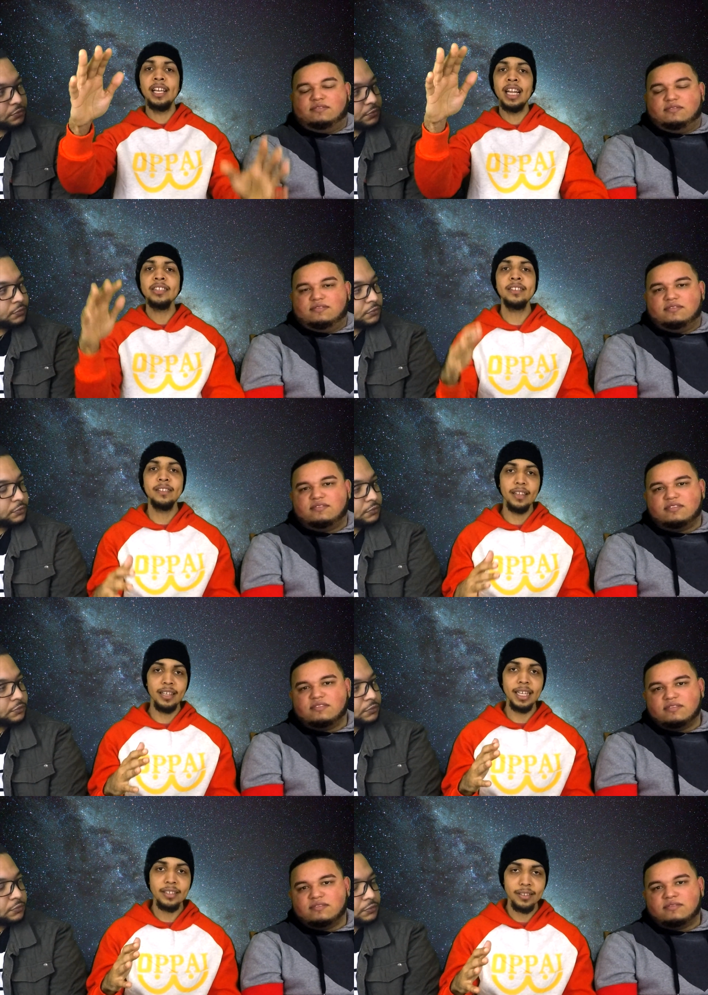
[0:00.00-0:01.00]
Speaker 1: let's
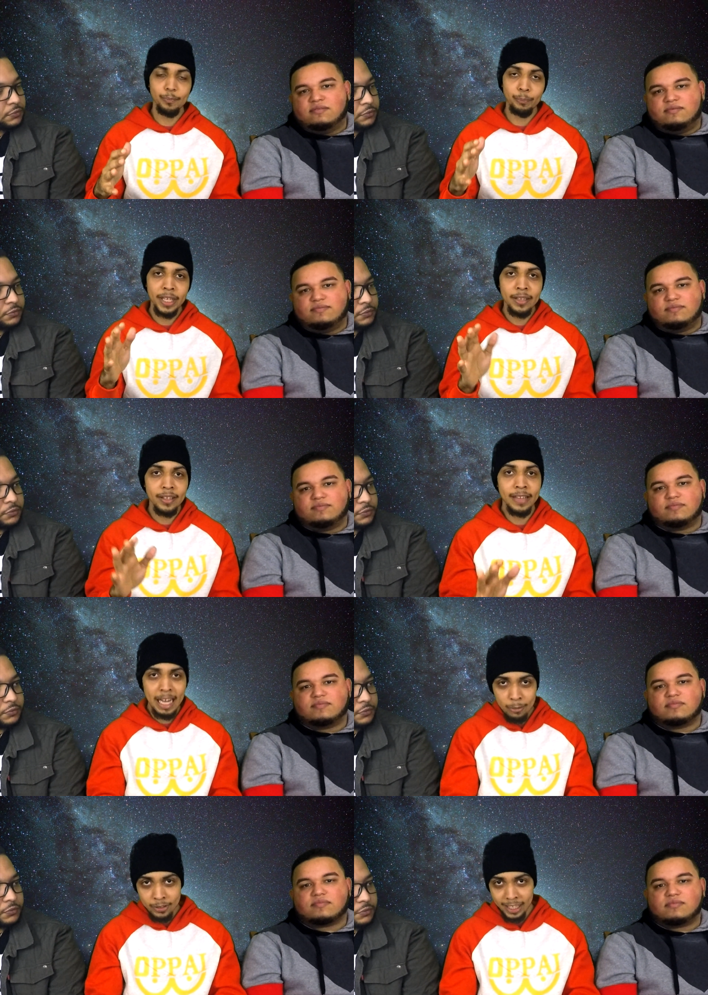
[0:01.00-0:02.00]
let's be the
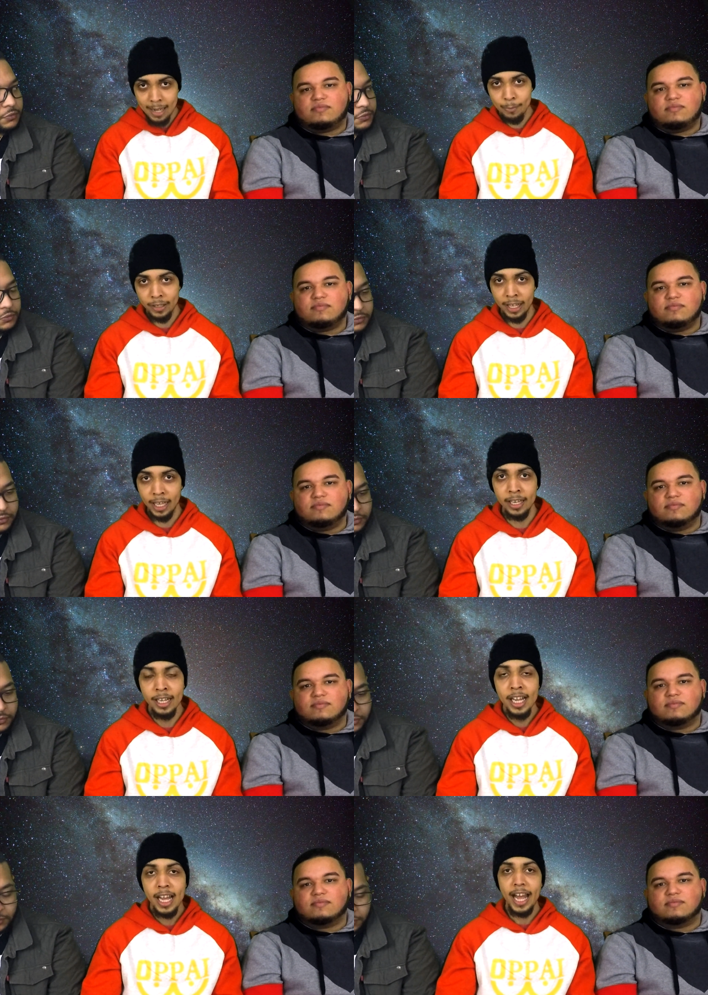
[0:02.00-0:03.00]
devil's advocate
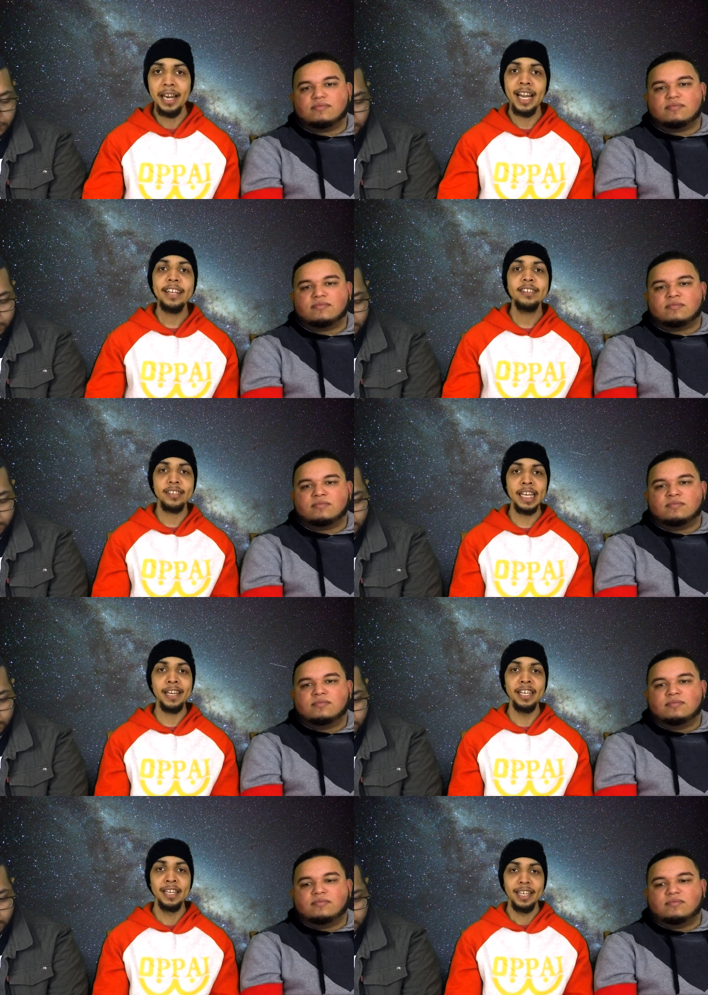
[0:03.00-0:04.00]
and let's say
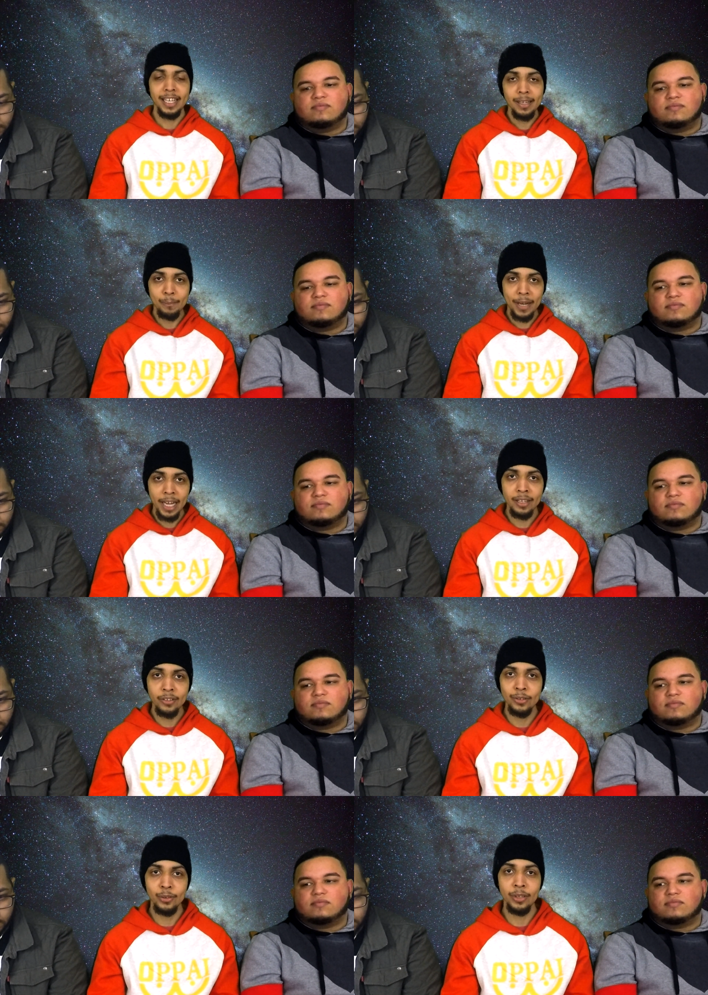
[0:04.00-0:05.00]
he invited you
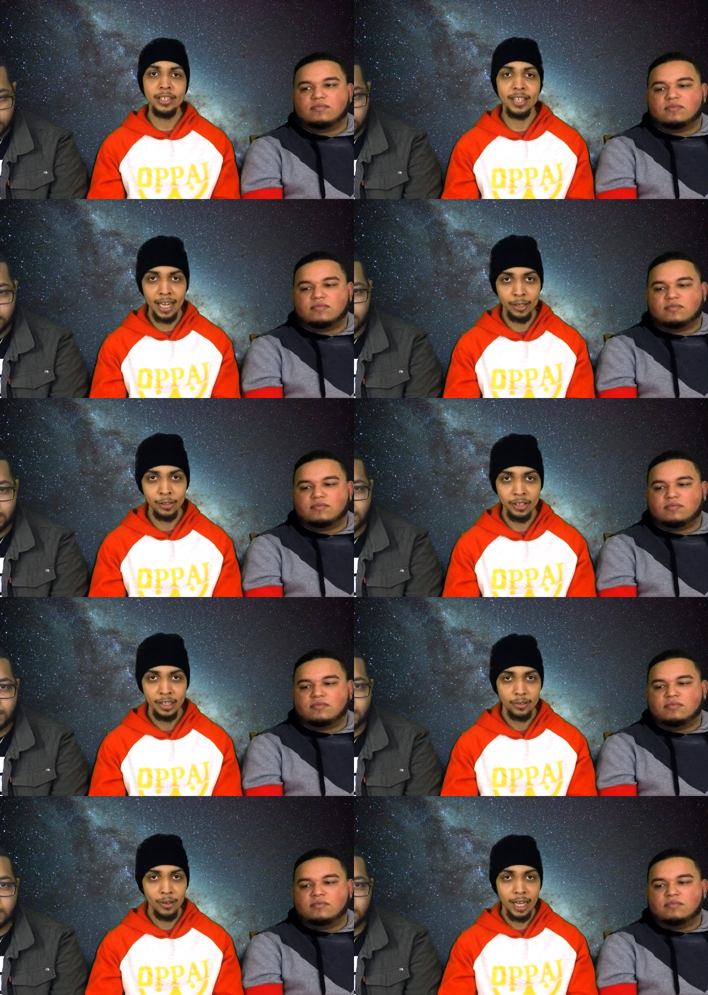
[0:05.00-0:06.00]
to his house
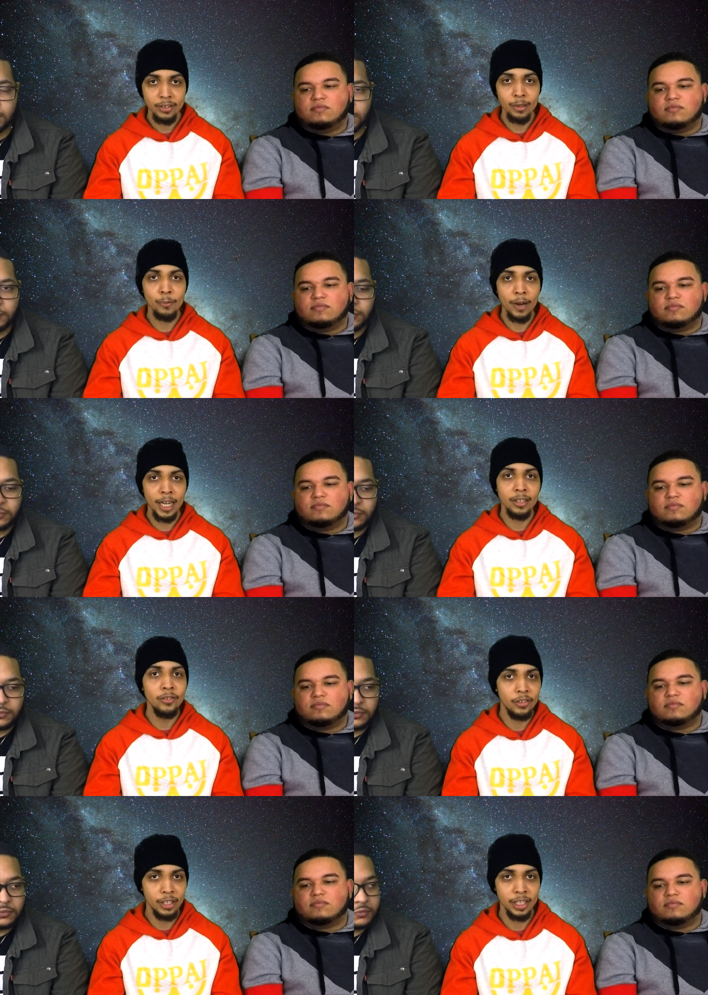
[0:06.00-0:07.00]
to have some wine and
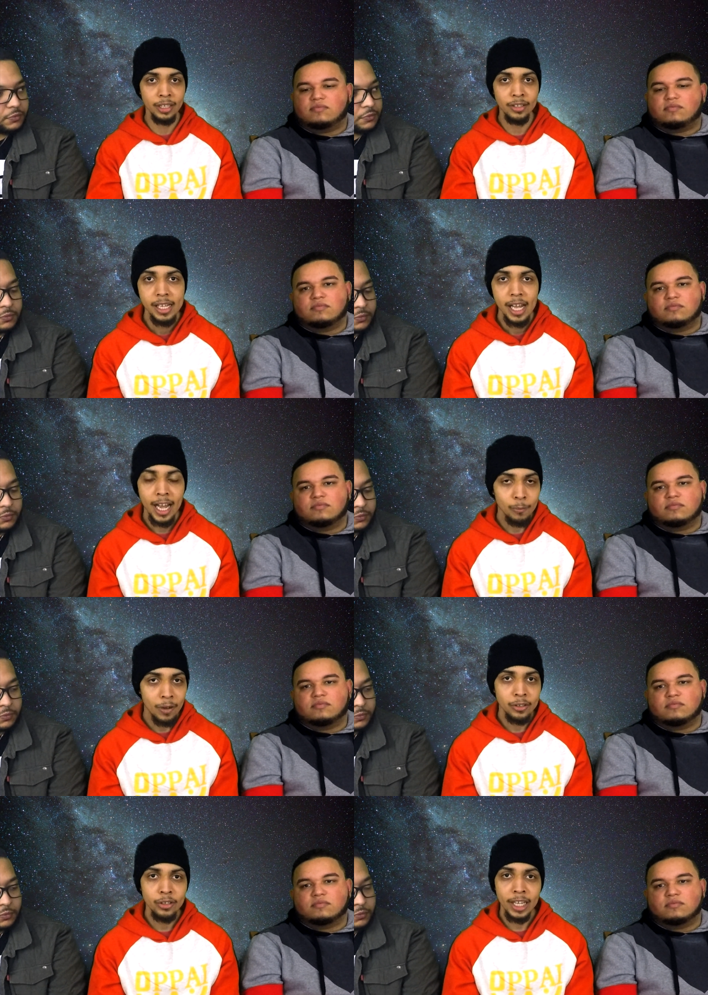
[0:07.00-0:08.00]
cheese. And while
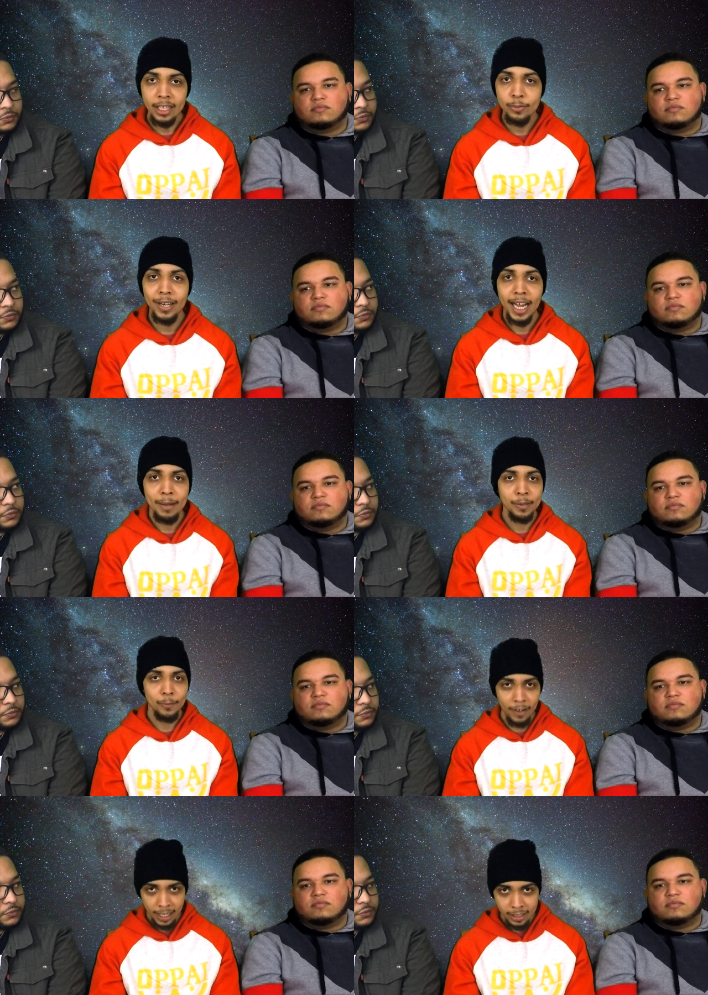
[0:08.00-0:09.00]
you guys were having
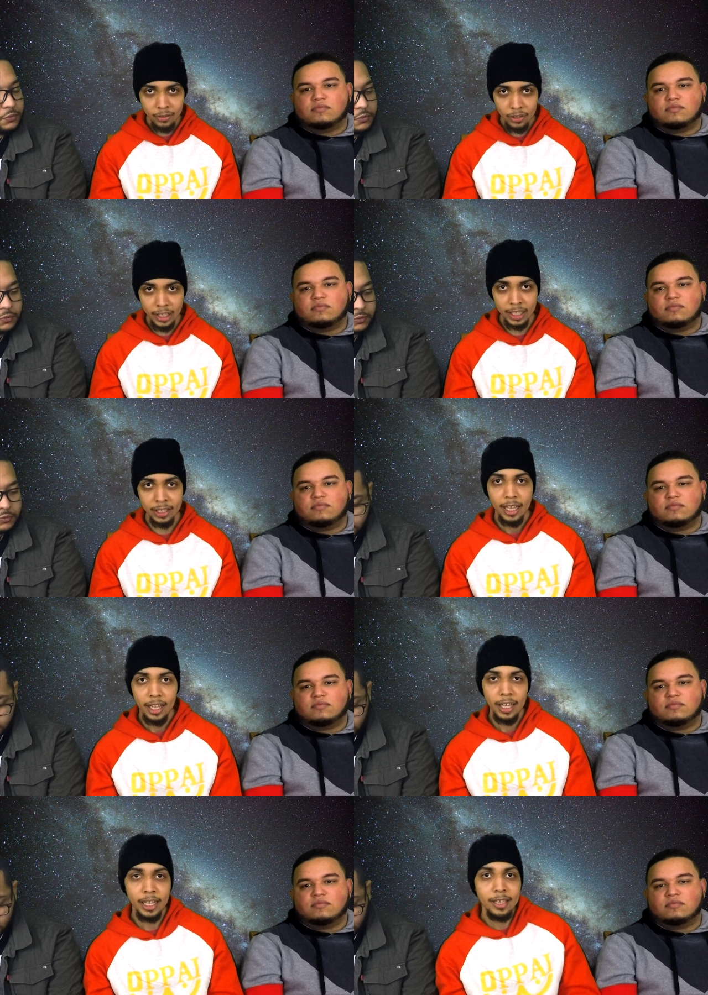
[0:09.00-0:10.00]
wine and cheese,
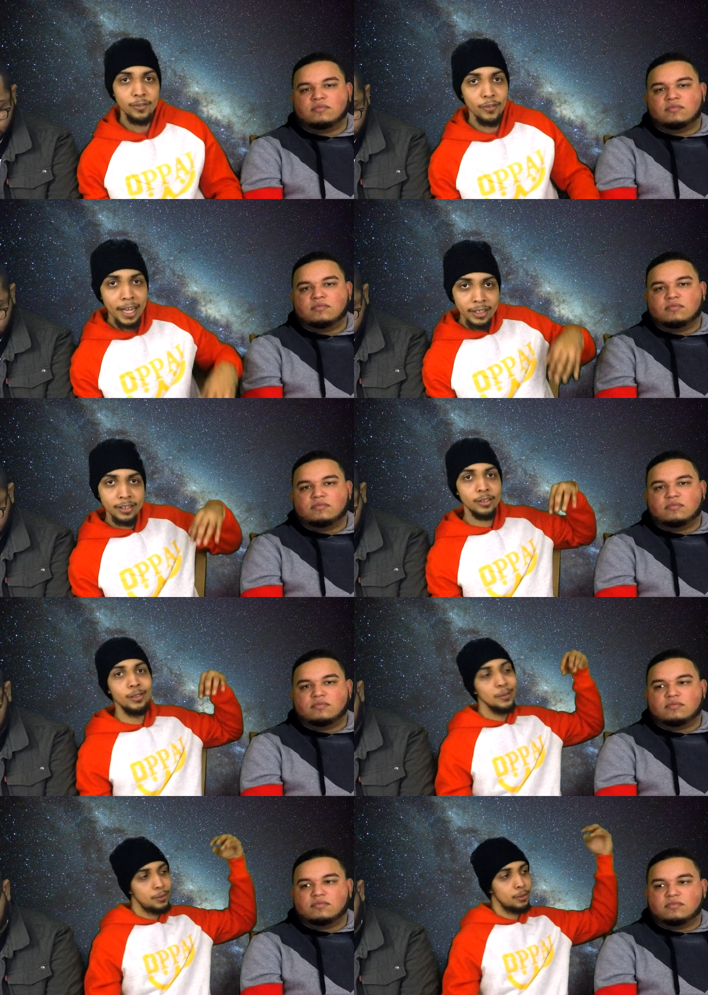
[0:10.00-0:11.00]
he tried to
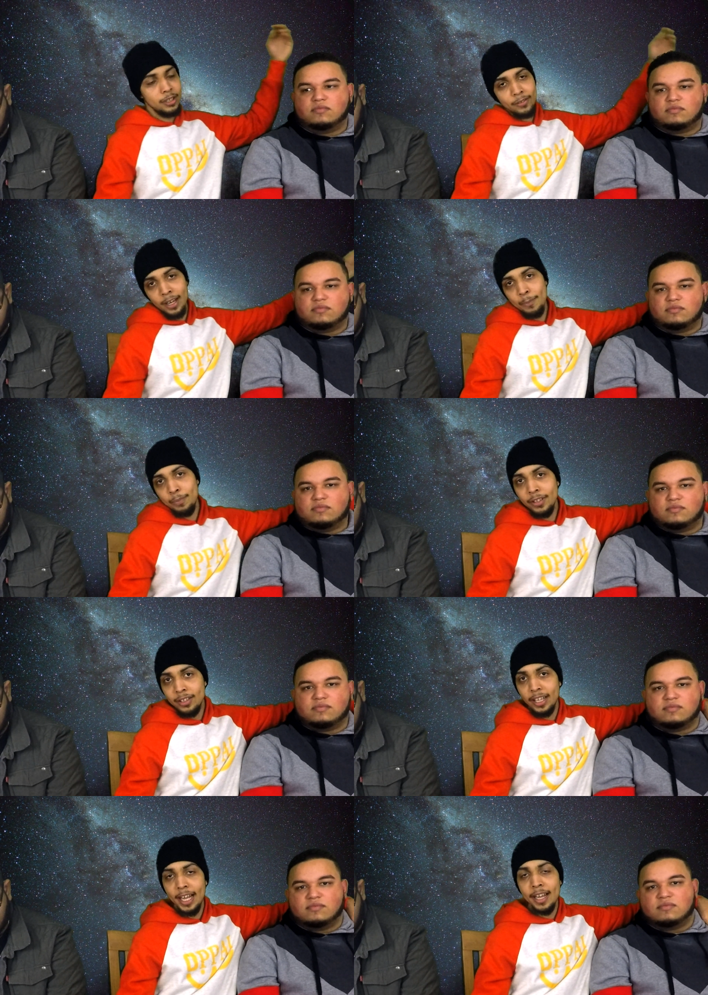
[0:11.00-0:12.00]
seduce you. He tried to put his
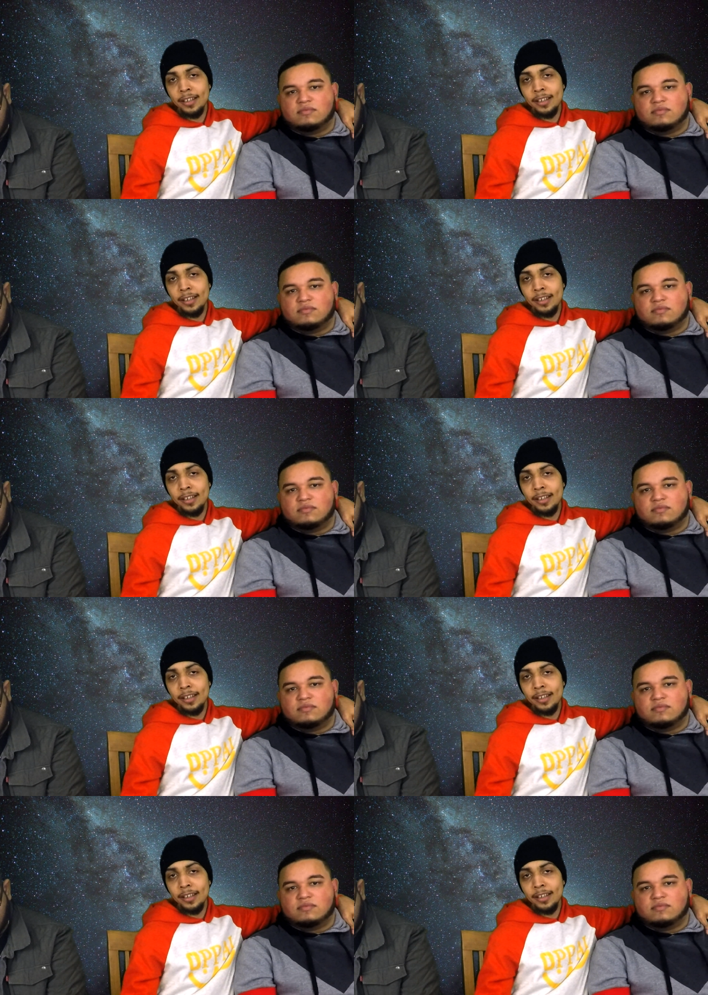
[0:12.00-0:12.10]
hand